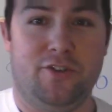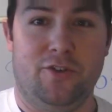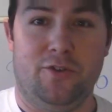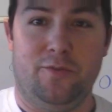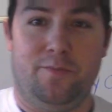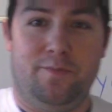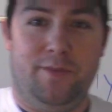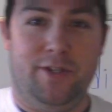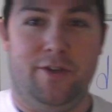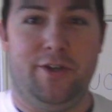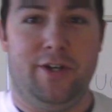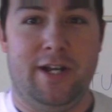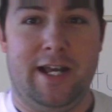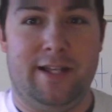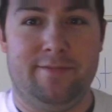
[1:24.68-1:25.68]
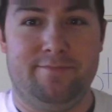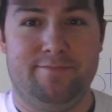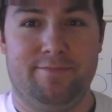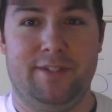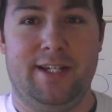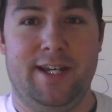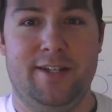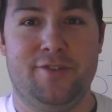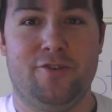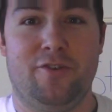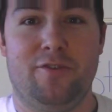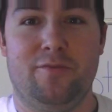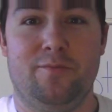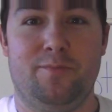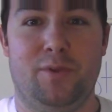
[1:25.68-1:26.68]
or the guns
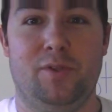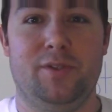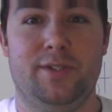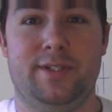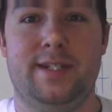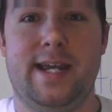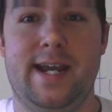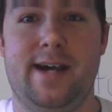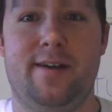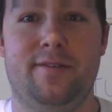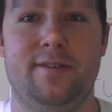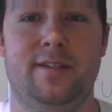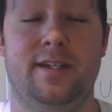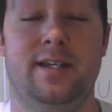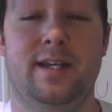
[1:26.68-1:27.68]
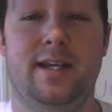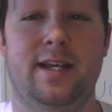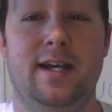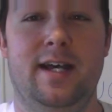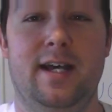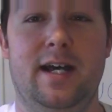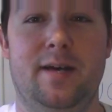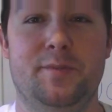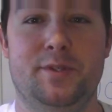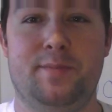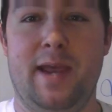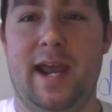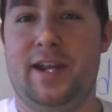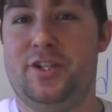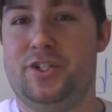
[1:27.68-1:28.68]
aren't pulling down as
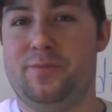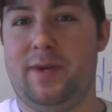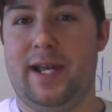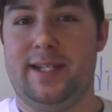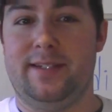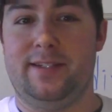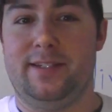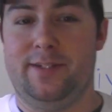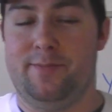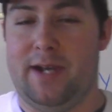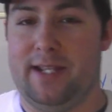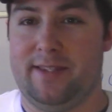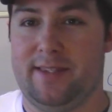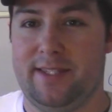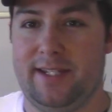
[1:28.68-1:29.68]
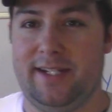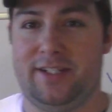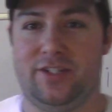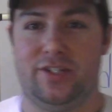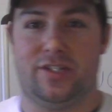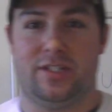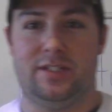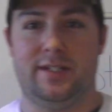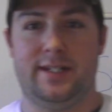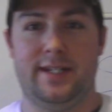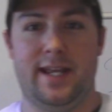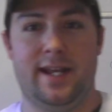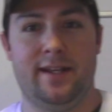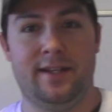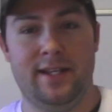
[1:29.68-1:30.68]
bad as you might think just looking
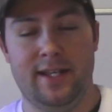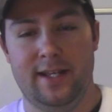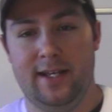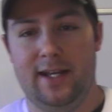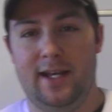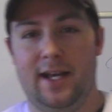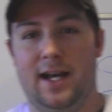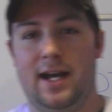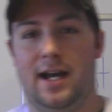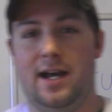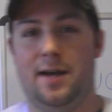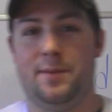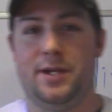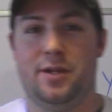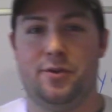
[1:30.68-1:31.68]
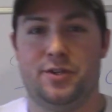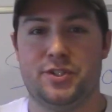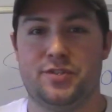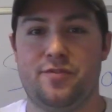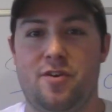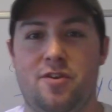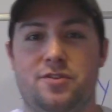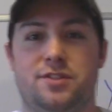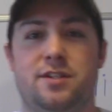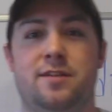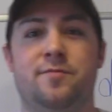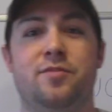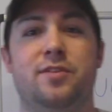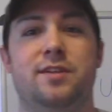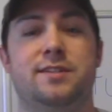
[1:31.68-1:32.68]
at it. And as far as
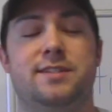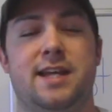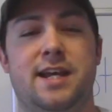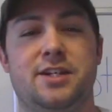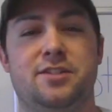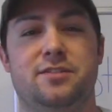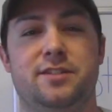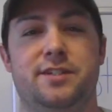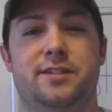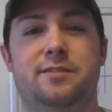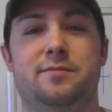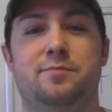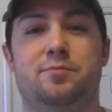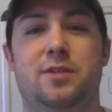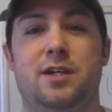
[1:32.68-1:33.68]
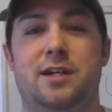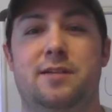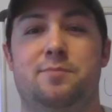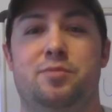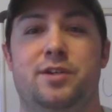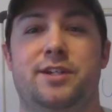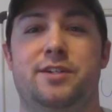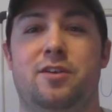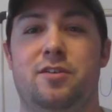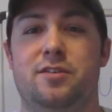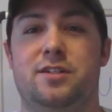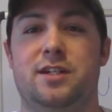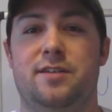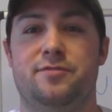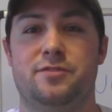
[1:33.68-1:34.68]
comfort, it's actually pretty darn
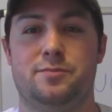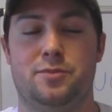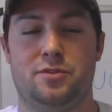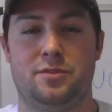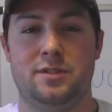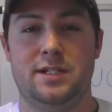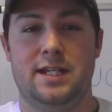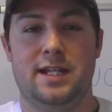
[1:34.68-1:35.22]
comfortable.